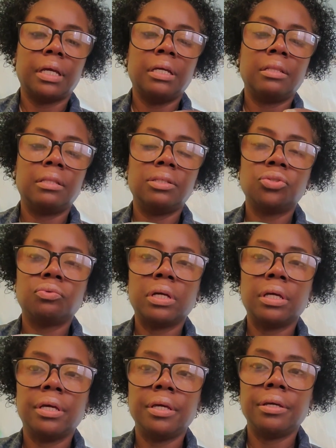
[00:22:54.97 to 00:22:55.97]
And this
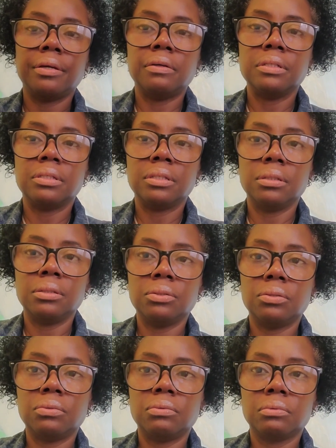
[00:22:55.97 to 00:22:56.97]
right here is the
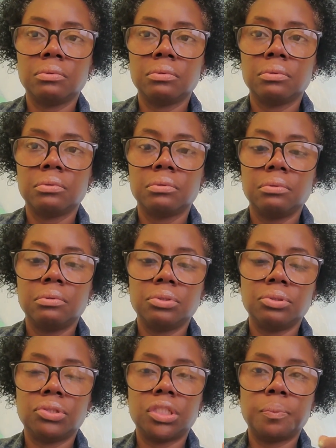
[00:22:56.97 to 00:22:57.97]
little,
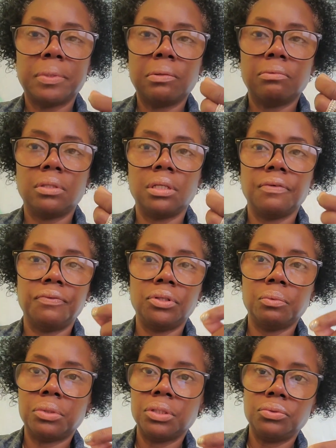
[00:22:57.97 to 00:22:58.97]
little spout thing if you
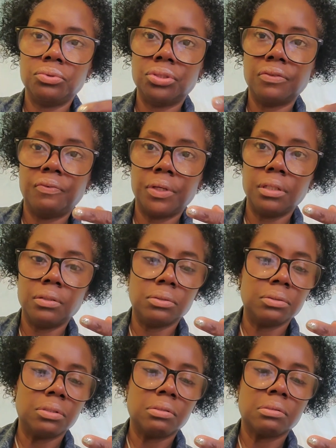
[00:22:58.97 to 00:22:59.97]
don't want to use your
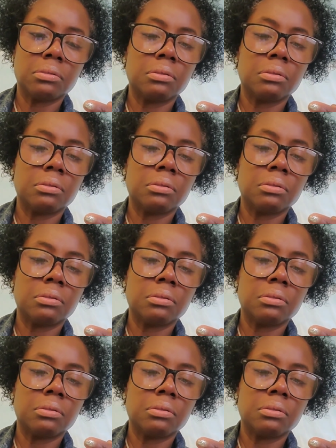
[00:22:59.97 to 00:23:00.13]
fingers.